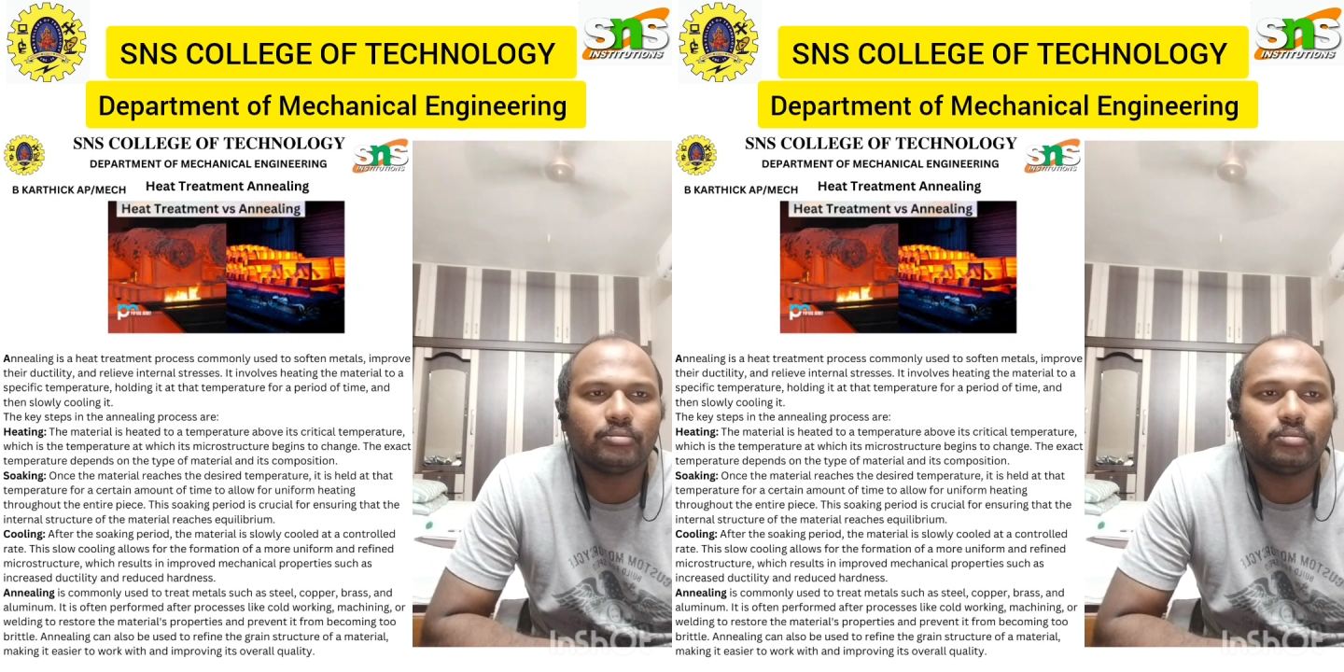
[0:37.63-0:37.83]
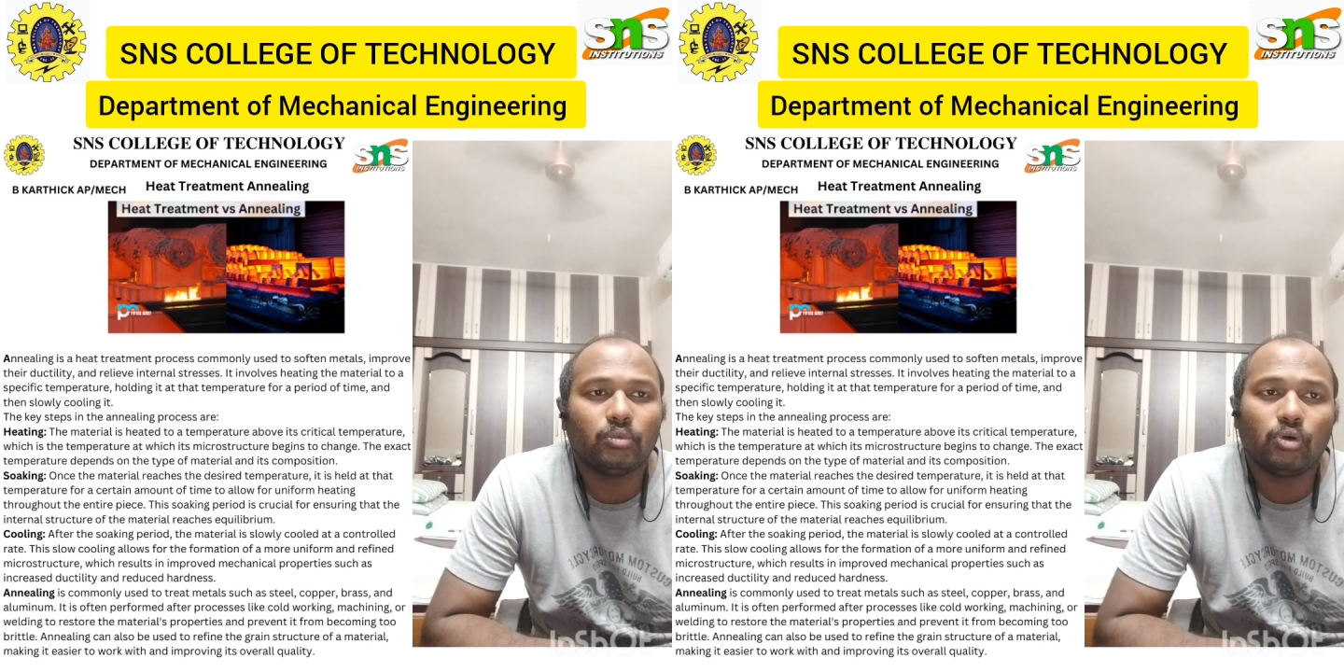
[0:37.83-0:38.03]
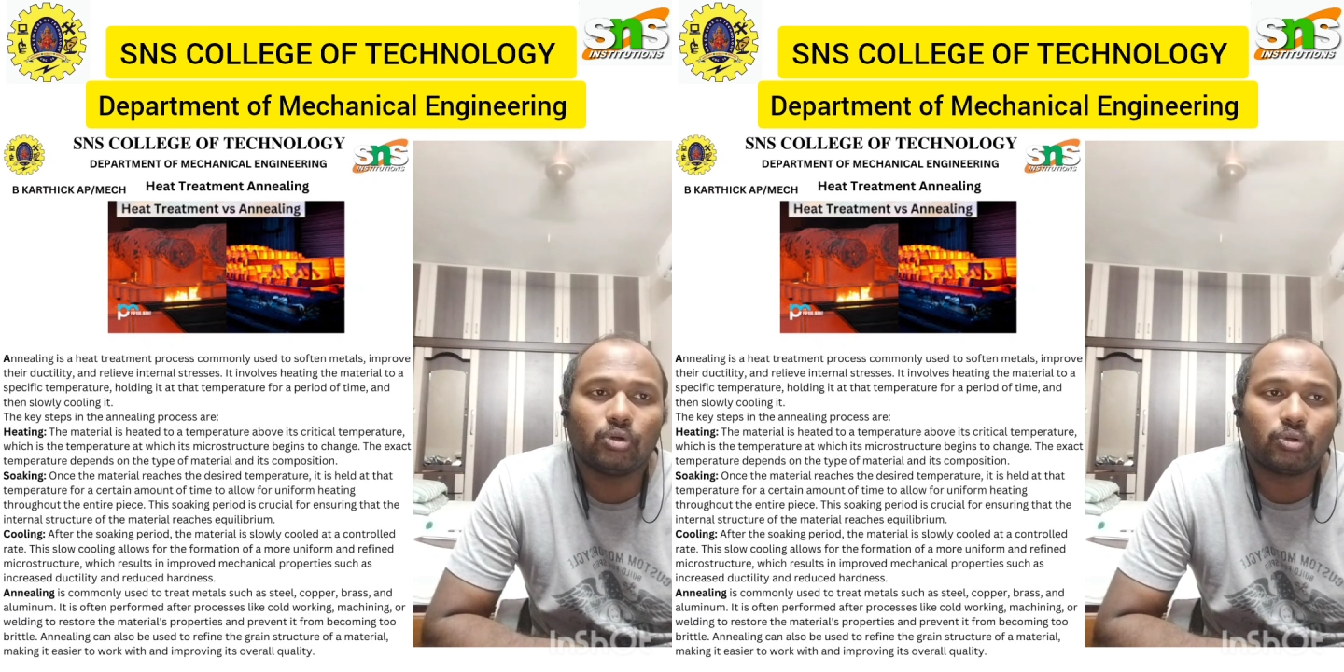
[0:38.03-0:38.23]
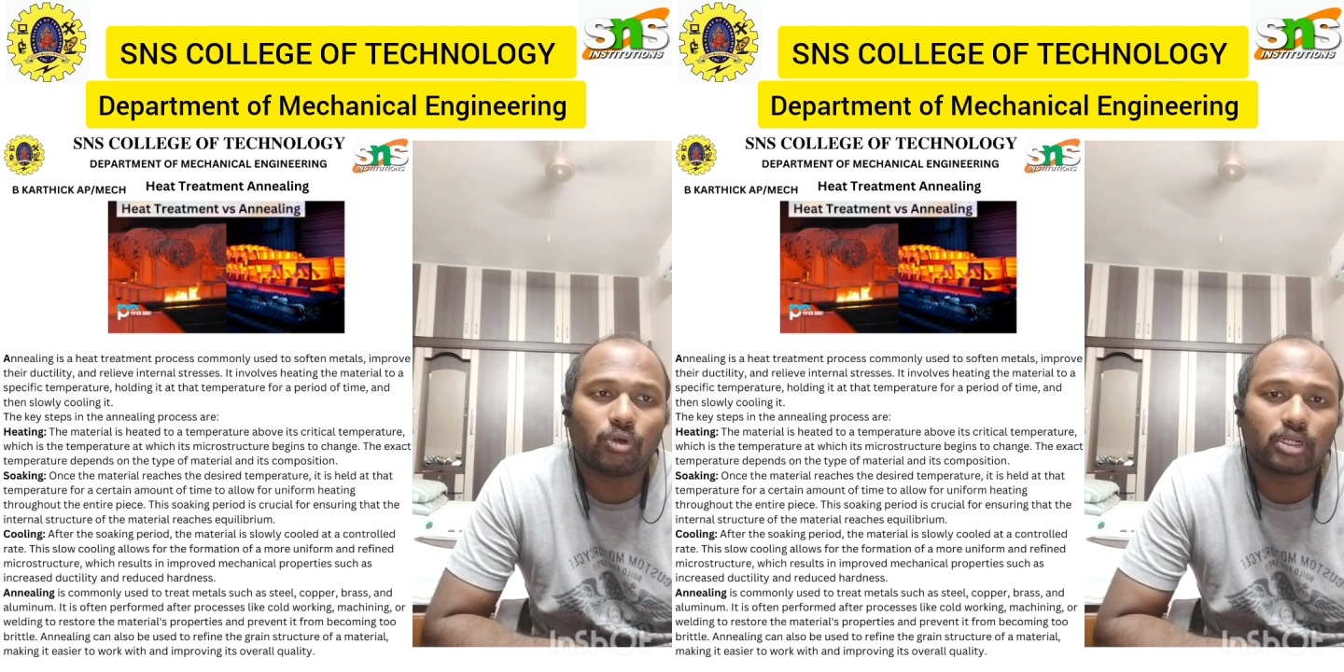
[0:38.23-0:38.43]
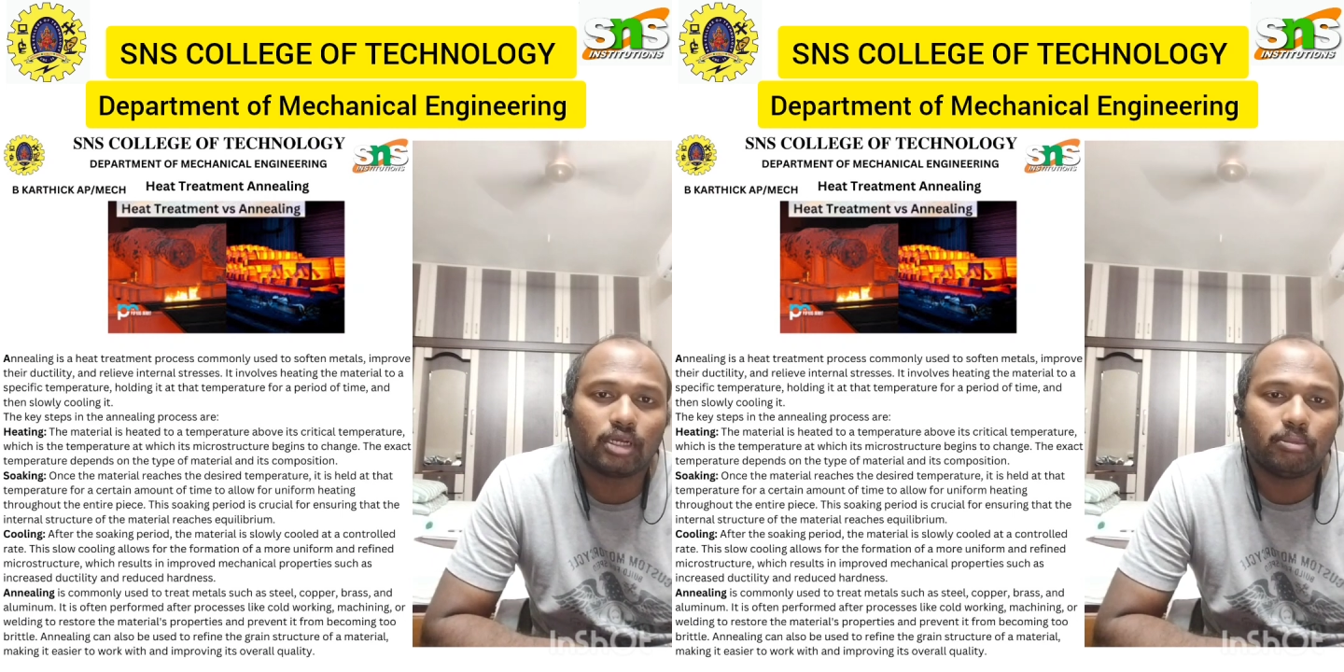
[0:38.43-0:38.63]
more
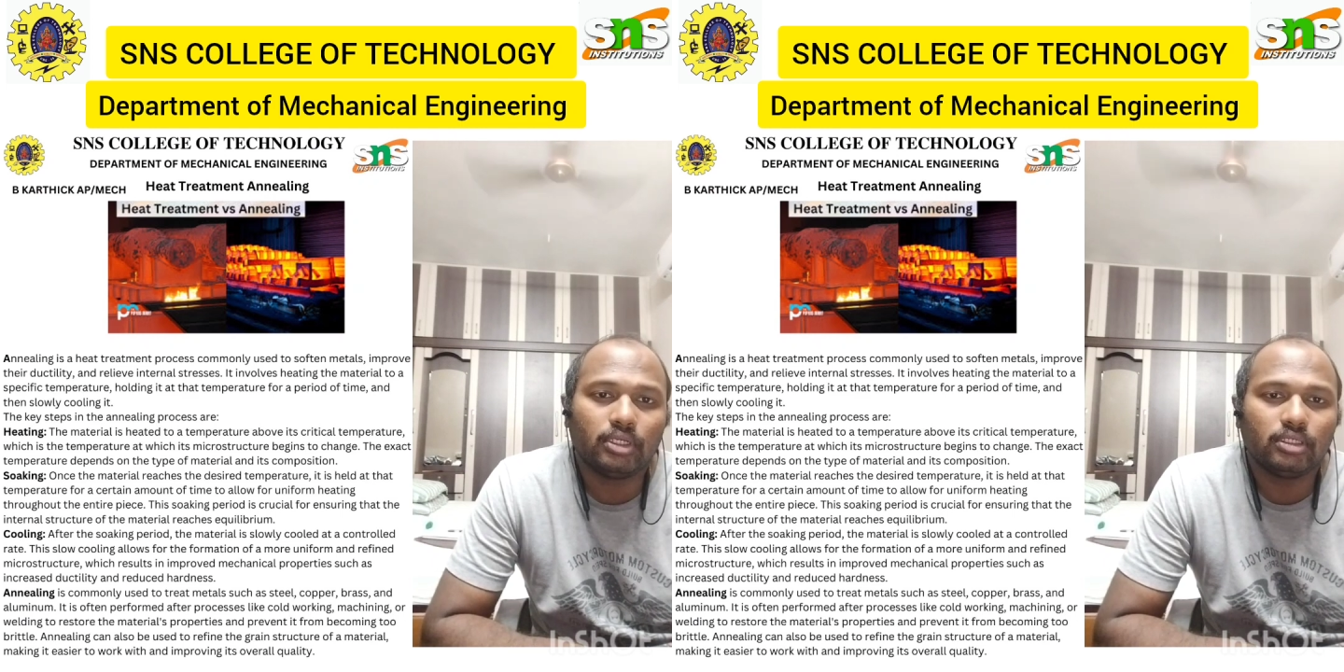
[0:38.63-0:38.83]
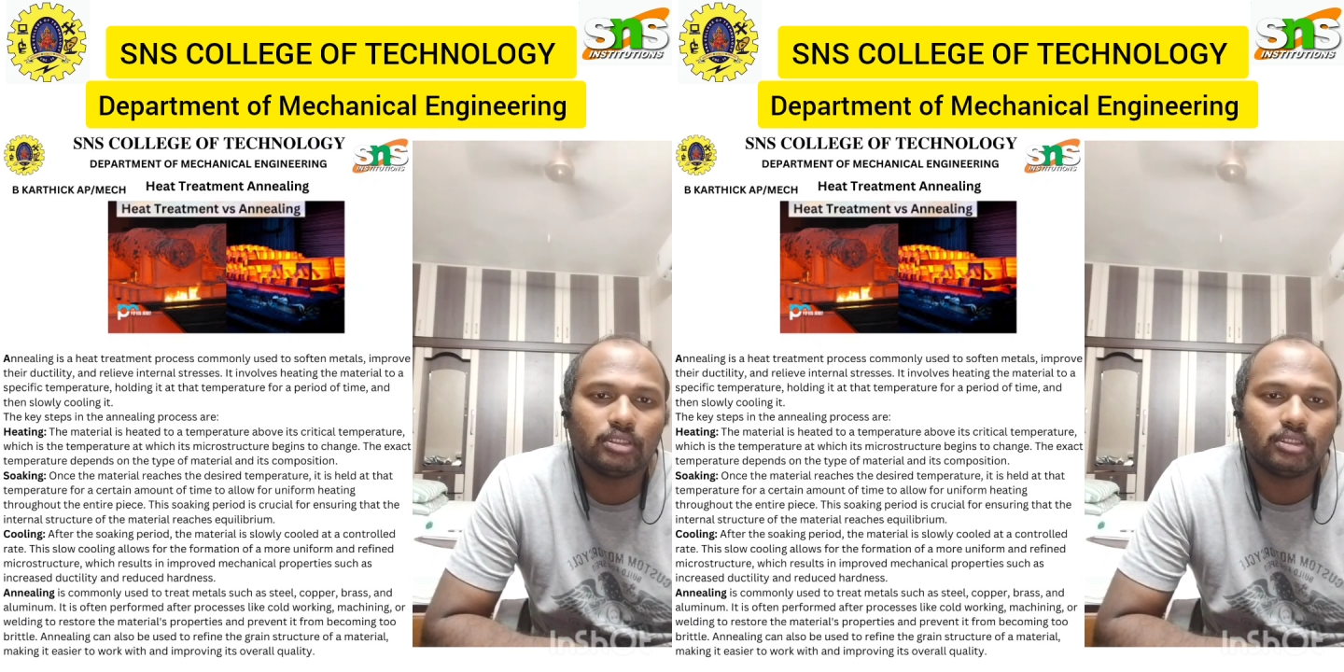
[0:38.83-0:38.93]
workable